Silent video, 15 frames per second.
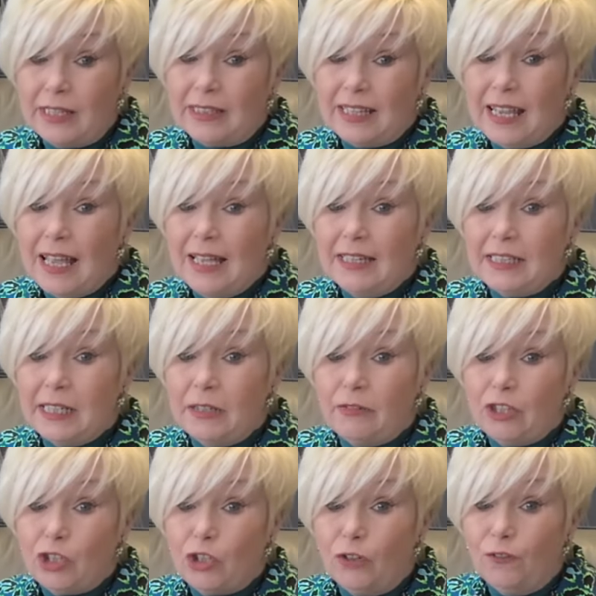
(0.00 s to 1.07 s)
The idea
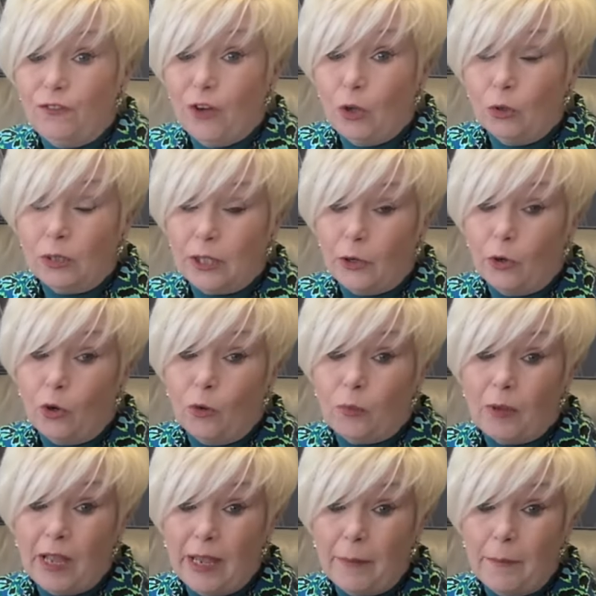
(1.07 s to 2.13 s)
is you fold it up
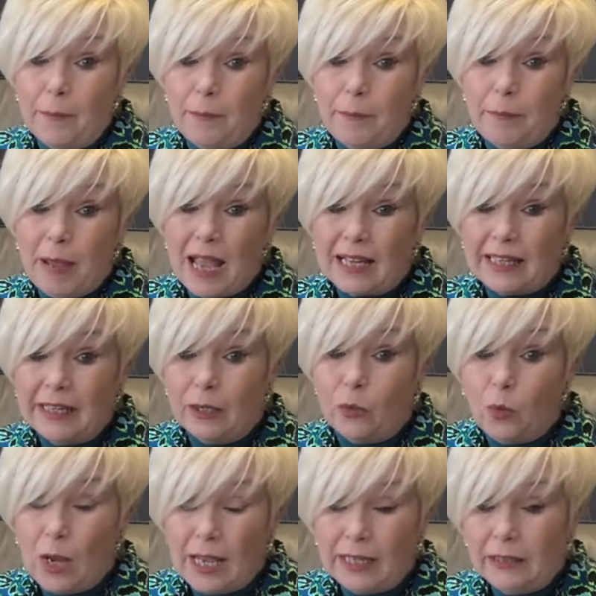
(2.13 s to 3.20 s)
and pack it
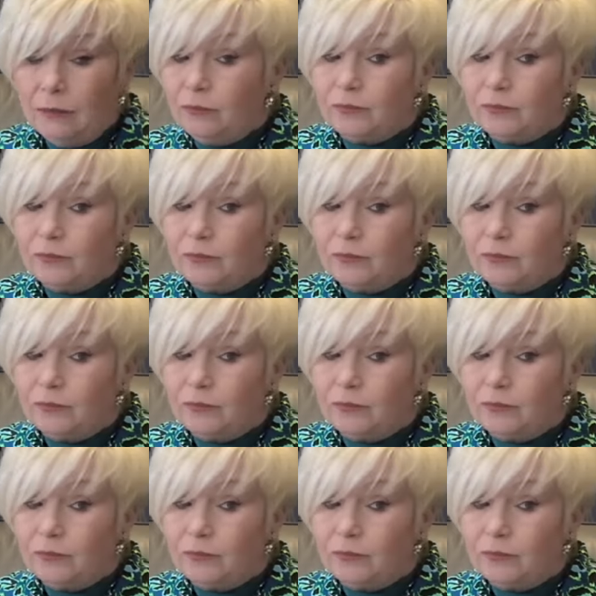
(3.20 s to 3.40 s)
away.